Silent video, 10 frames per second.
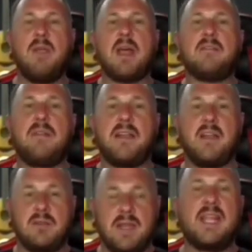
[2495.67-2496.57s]
And we got to
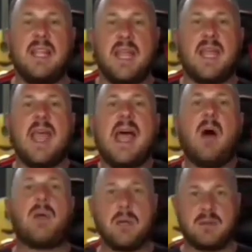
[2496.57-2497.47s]
find out legally
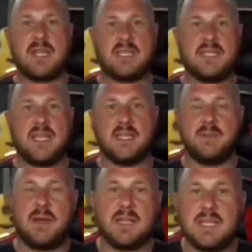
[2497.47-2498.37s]
how we can protect these kids,